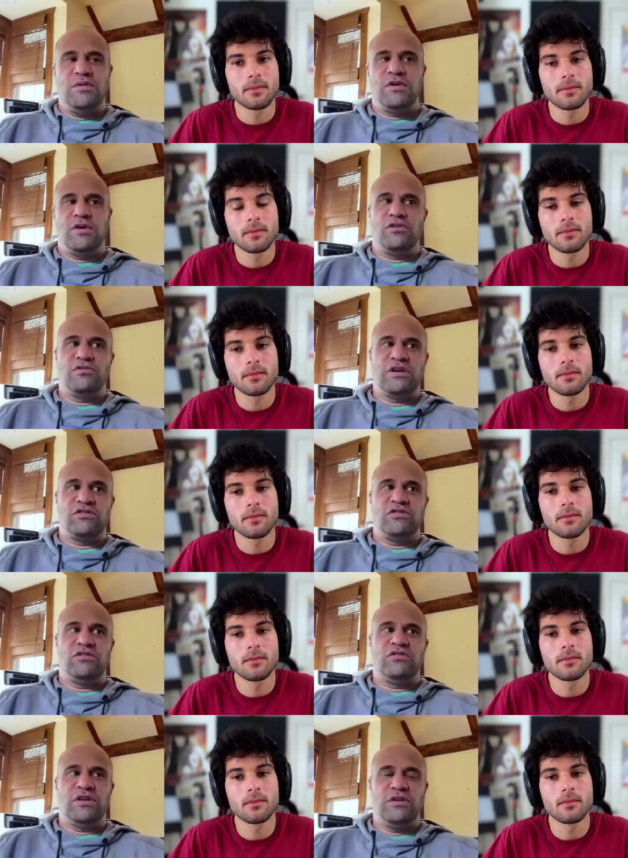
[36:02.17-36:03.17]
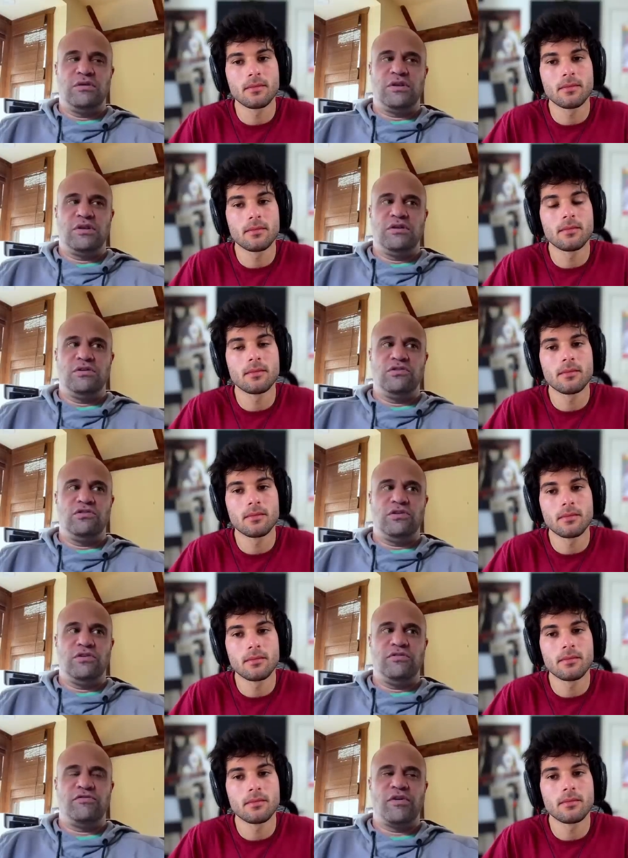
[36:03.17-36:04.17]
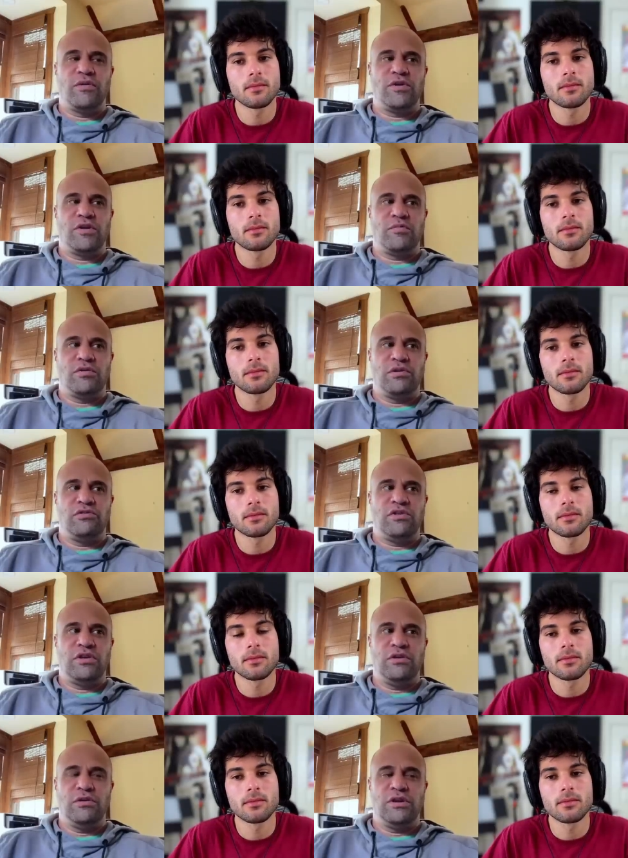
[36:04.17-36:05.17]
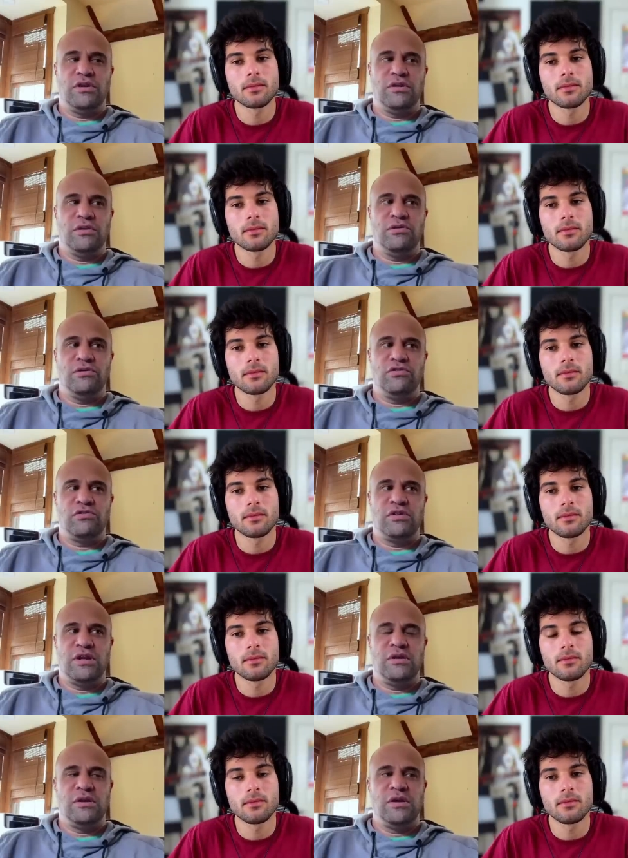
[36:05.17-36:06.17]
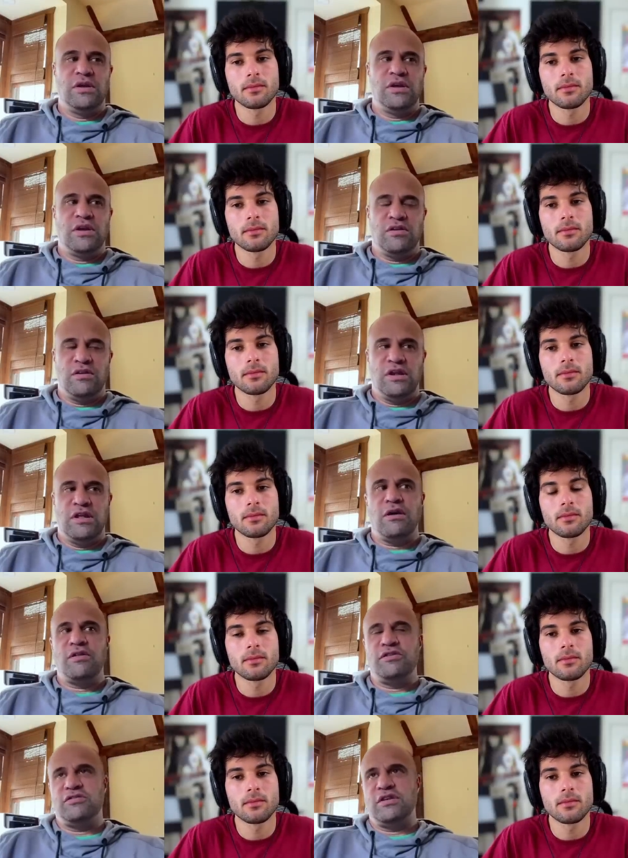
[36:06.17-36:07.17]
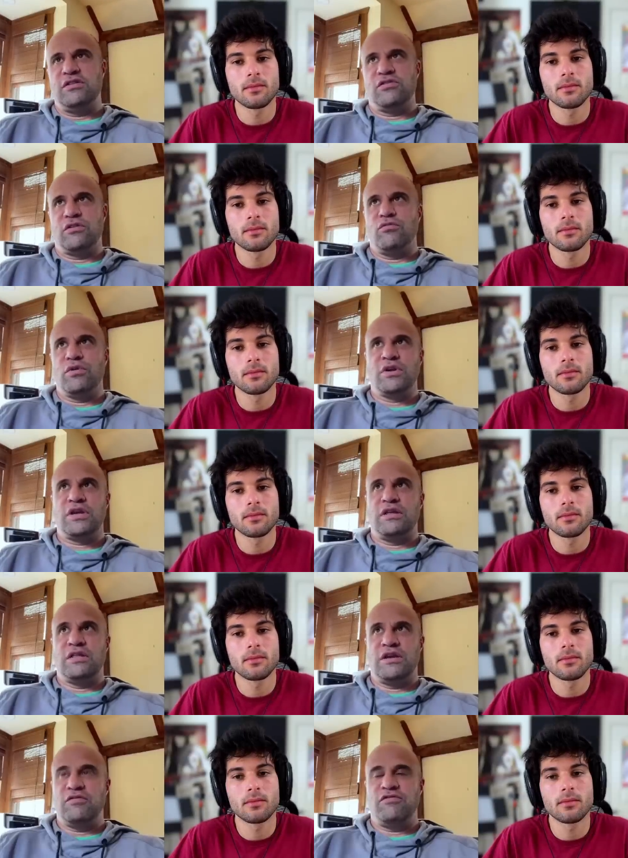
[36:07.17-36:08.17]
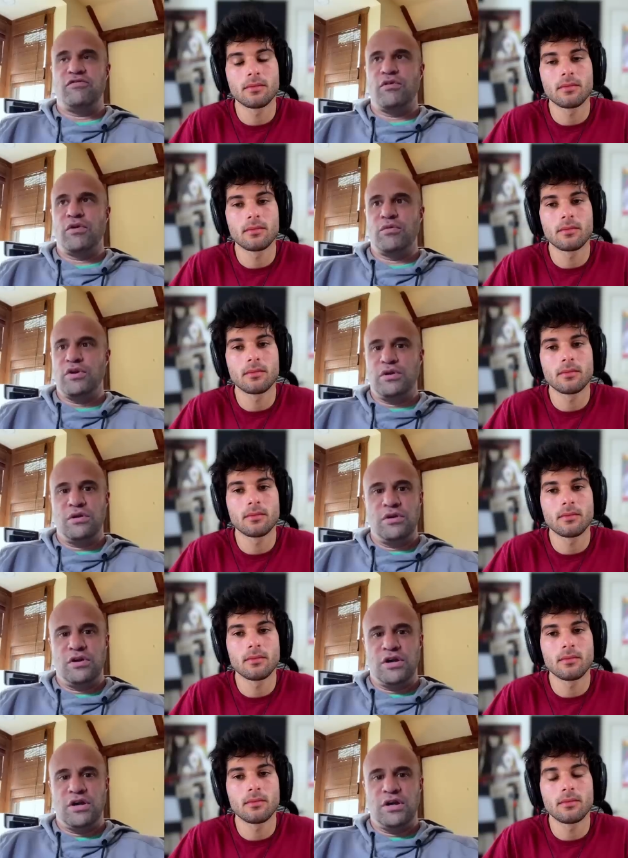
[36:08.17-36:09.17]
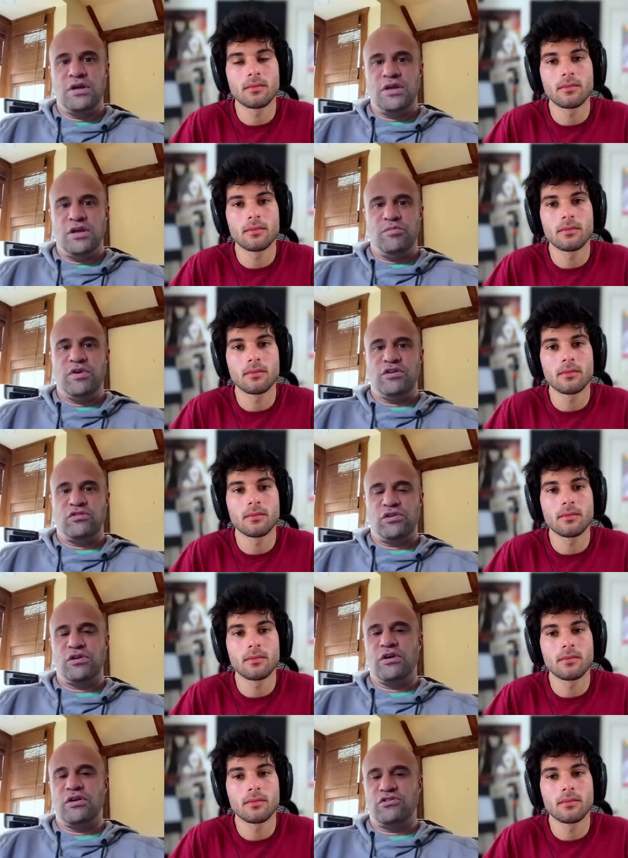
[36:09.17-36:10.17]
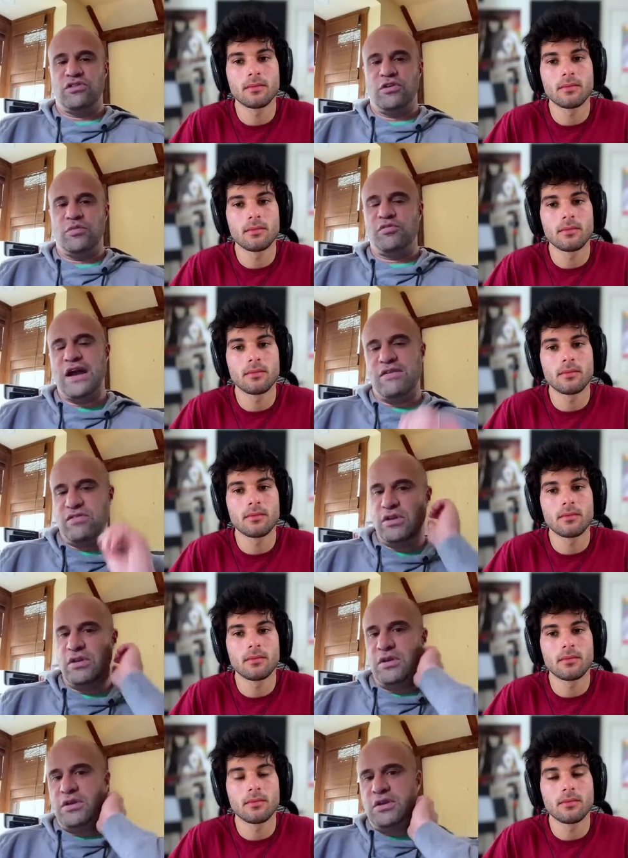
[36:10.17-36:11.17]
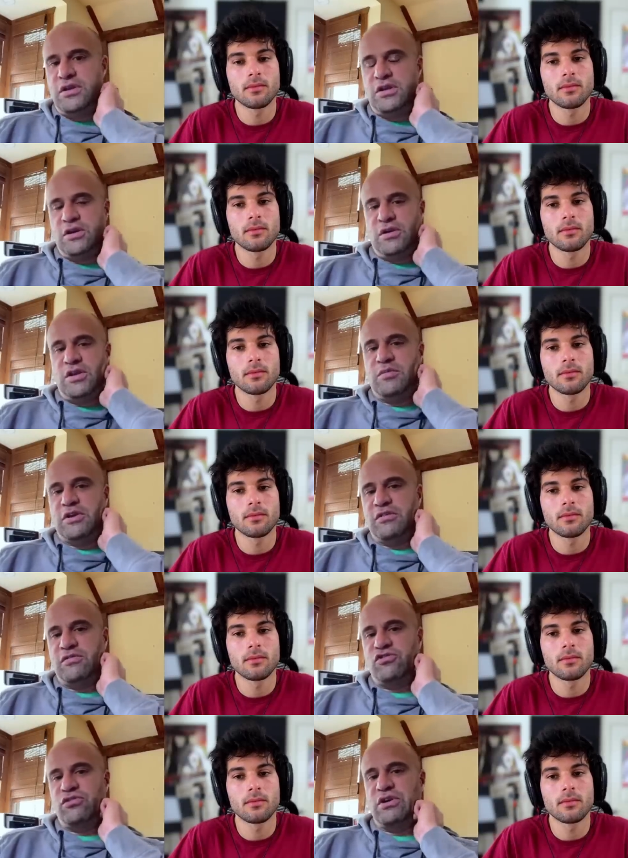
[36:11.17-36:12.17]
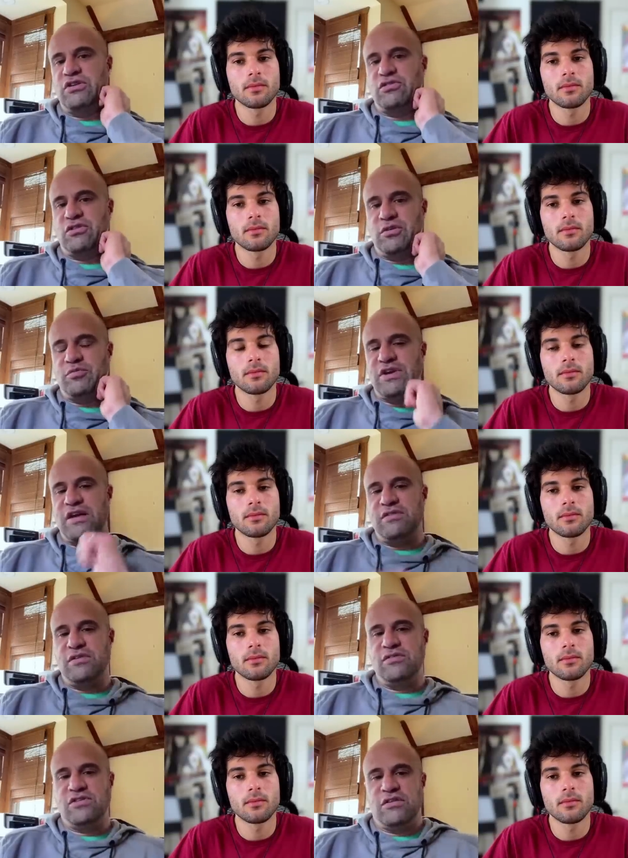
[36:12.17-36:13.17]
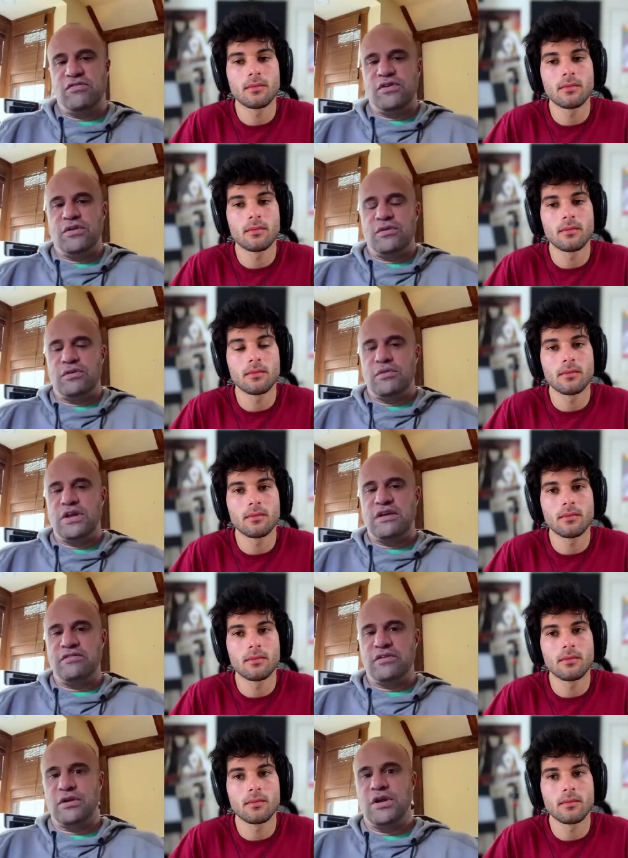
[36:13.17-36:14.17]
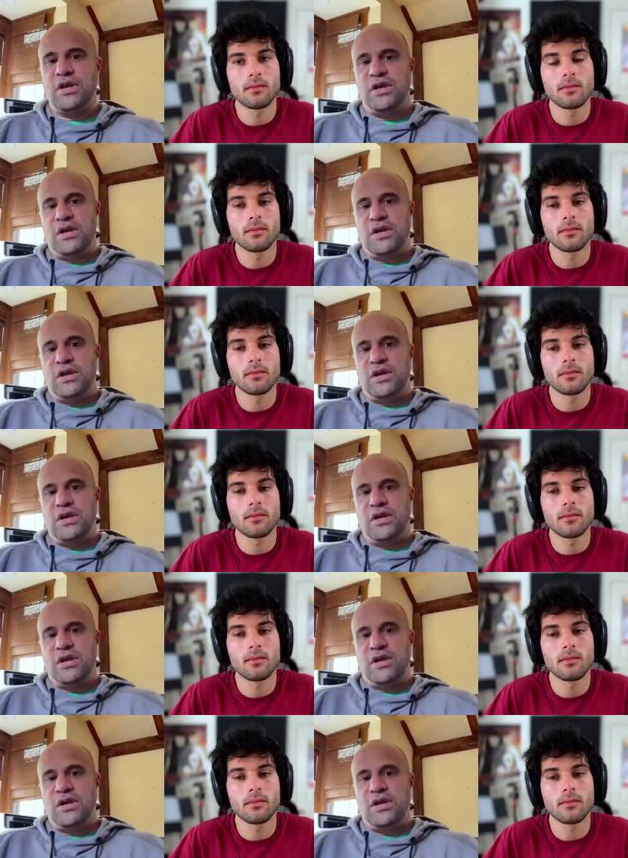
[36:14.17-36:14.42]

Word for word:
Speaker 1: email addresses that you can use, new phone numbers that you can use, that can and all these things are working they can forward uh, emails and calls to your private you know email of choice or your private cell phone or whatever